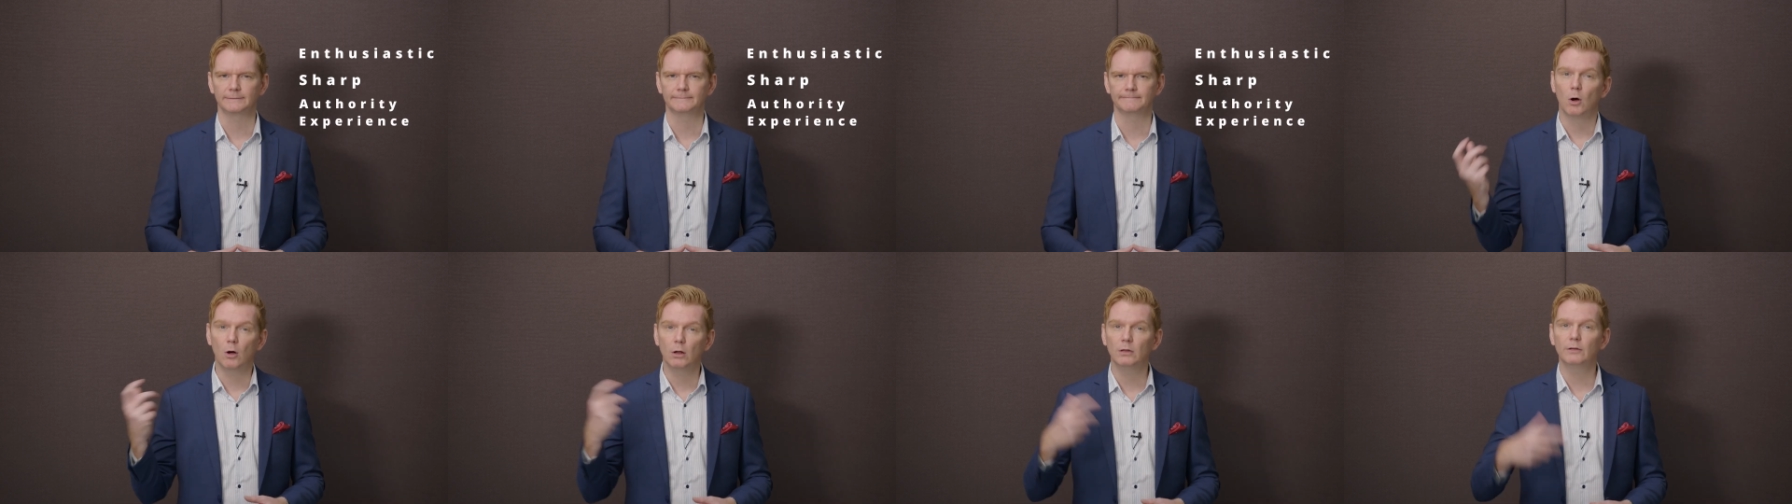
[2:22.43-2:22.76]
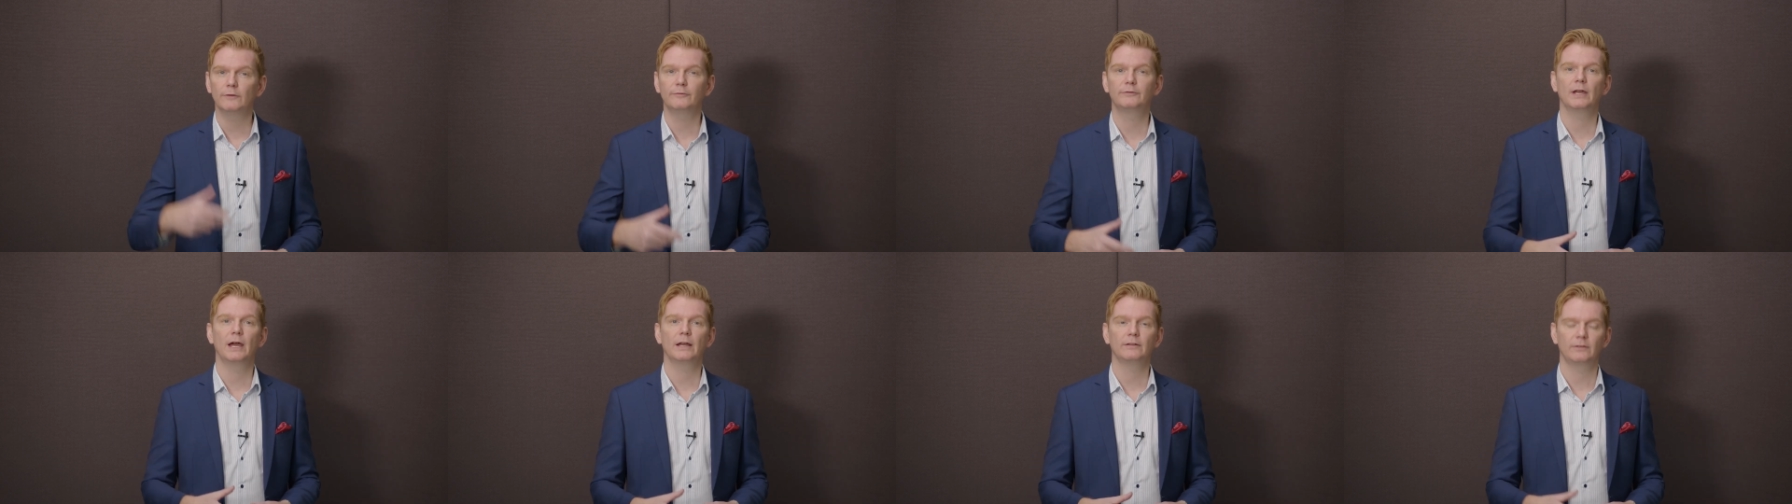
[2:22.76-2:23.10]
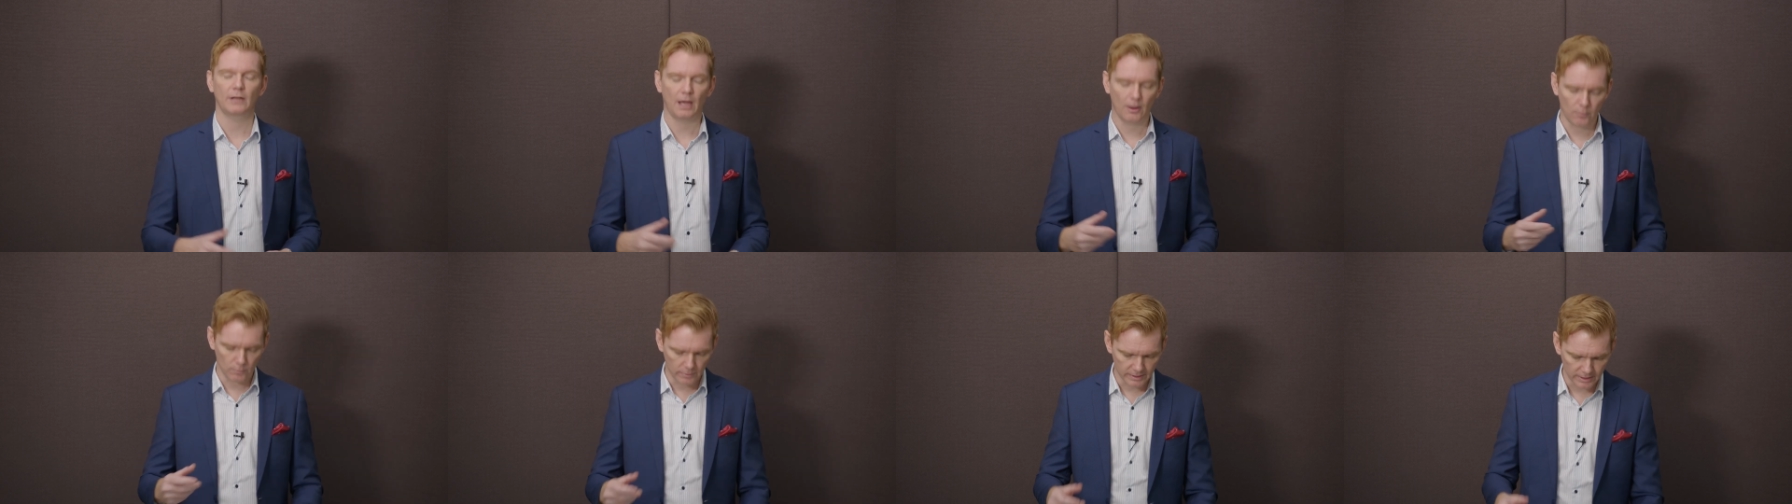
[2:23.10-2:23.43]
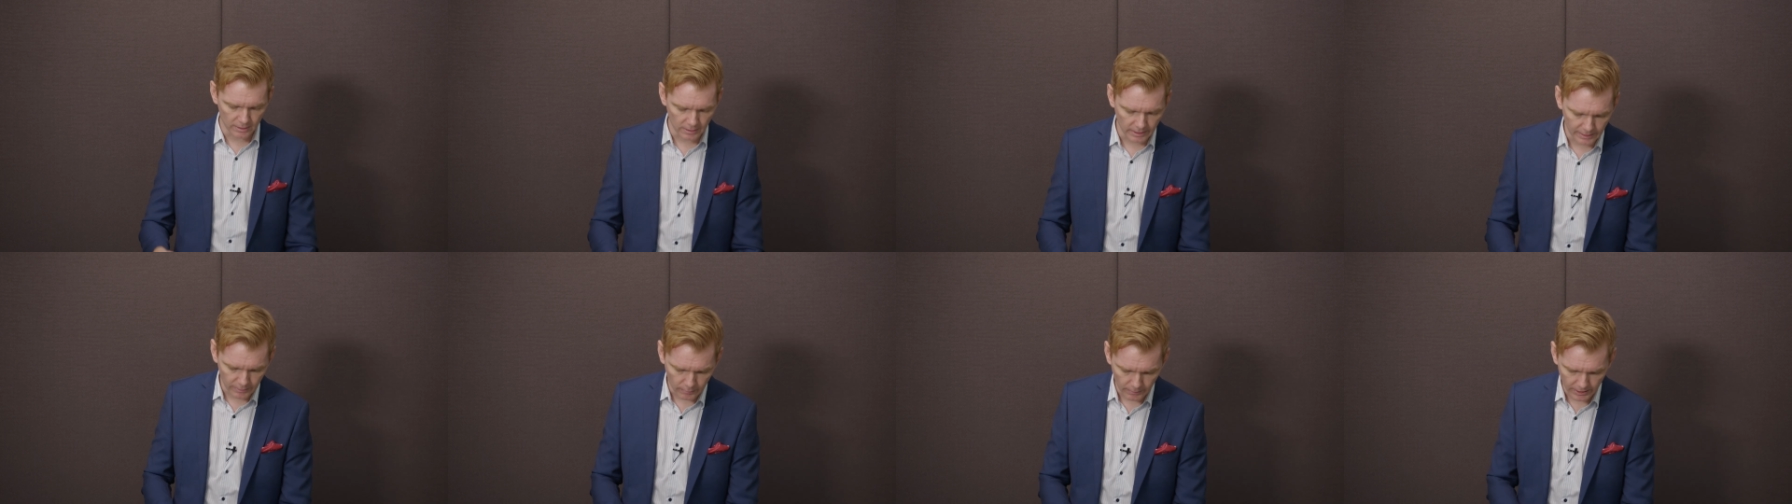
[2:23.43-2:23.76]
All of that, I
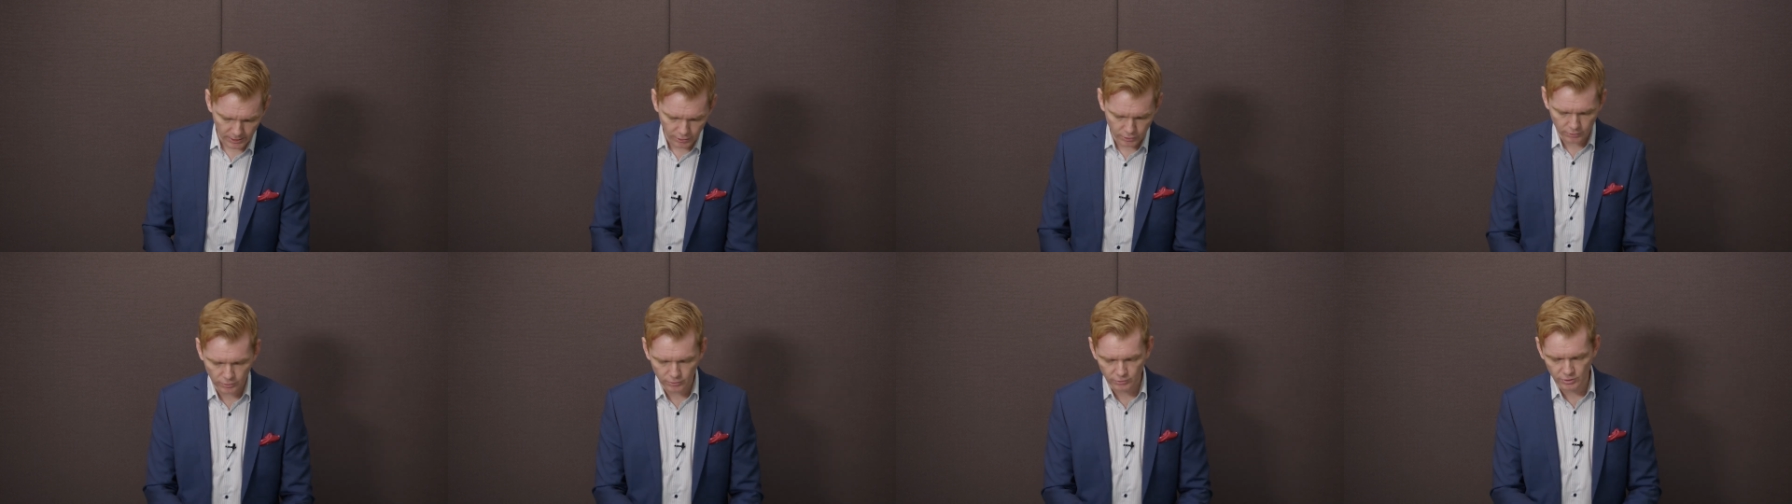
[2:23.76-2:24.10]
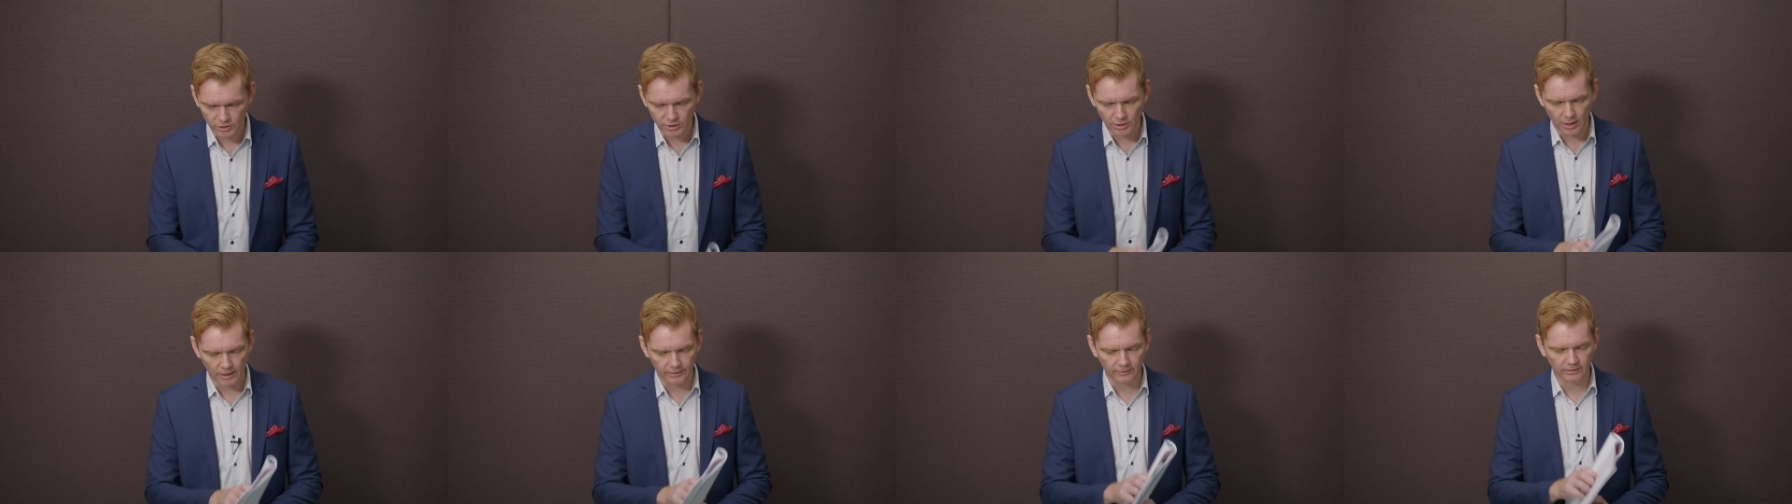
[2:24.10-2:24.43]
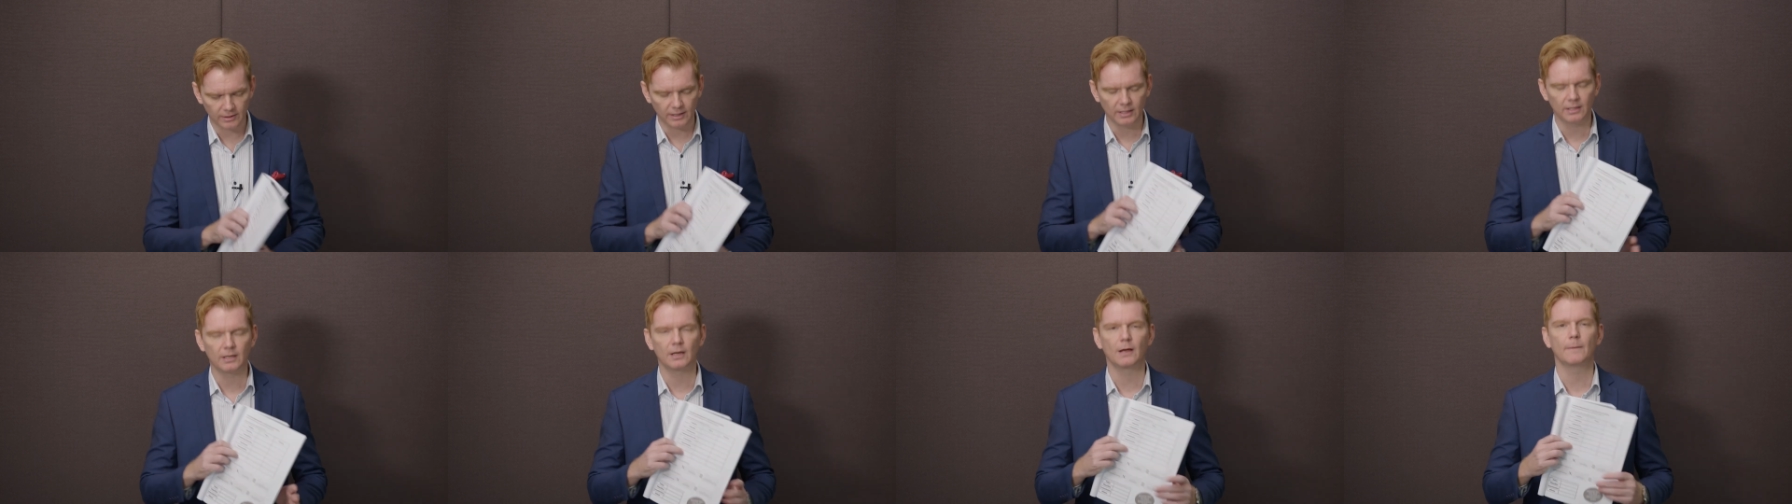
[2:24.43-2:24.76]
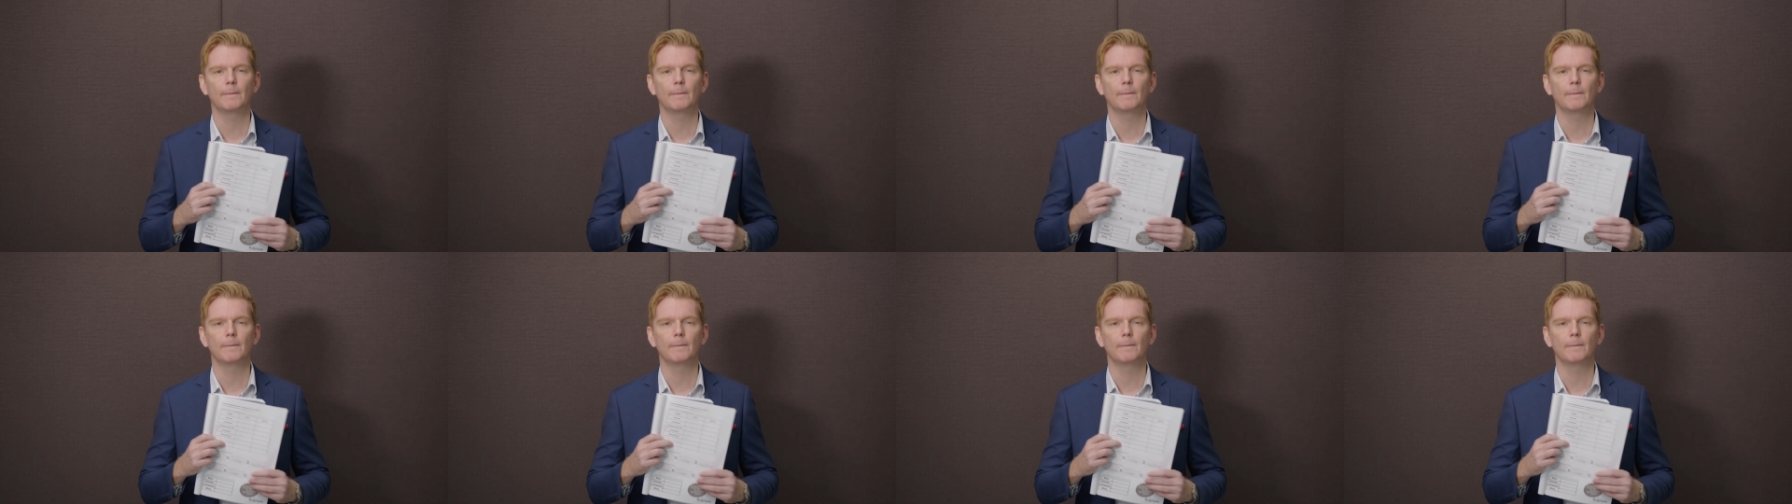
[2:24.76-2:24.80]
really want you to start thinking